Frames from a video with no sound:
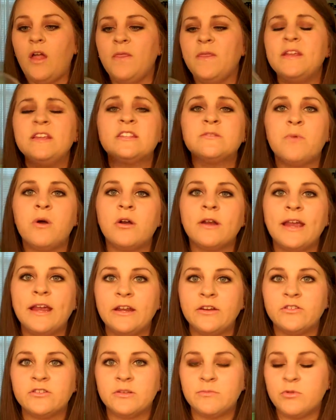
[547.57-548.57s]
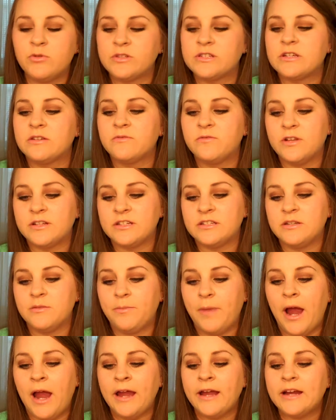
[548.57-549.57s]
These small candles I'm always conflicted to
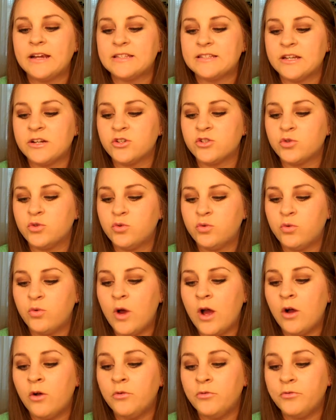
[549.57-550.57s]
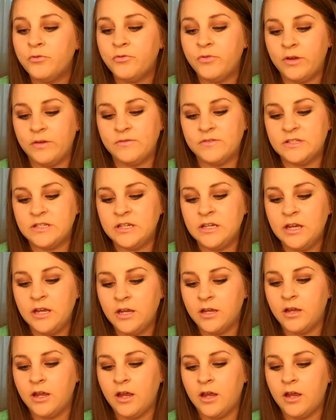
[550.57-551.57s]
buying because they're twelve fifty
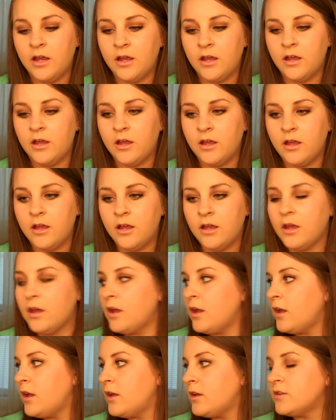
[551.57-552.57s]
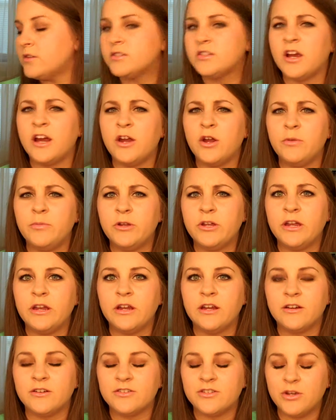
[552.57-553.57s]
sorry, I hope you can't
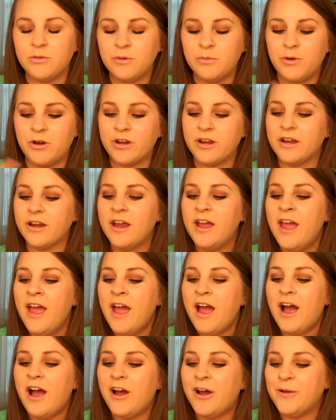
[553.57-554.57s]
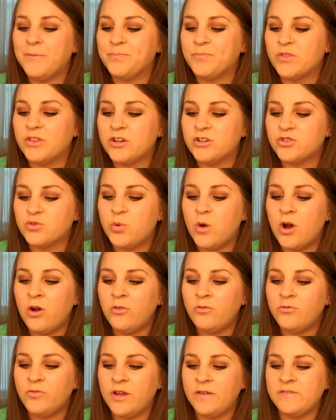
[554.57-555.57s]
hear Scooby barking. Um, they're
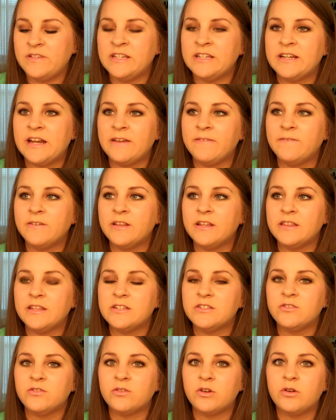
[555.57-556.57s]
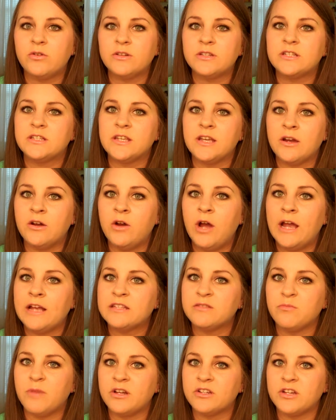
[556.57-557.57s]
twelve fifty, and I feel like these don't go on sale
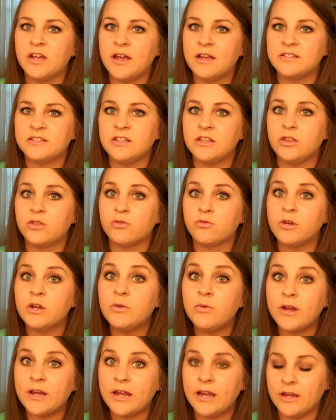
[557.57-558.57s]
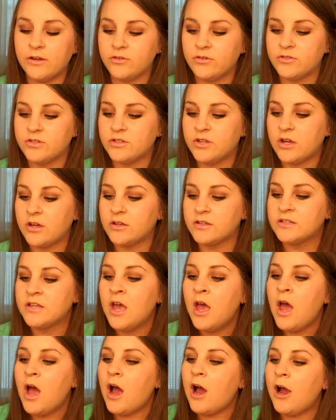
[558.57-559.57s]
as much as the three wick candles does.
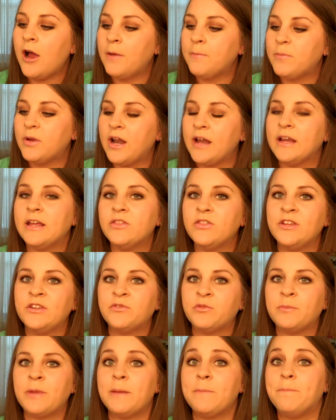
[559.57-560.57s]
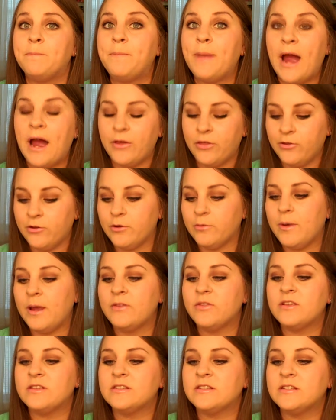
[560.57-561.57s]
Um, but I get these for my bathroom,
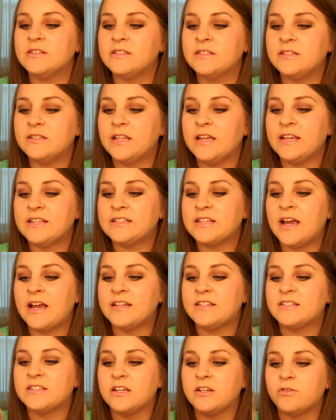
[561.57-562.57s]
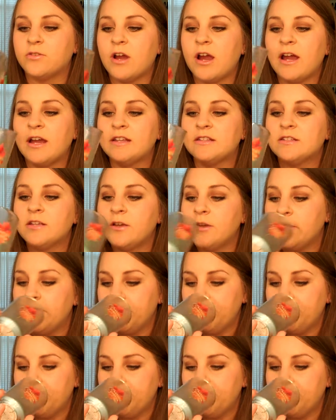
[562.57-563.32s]
and this is the Lakeside Sunrise.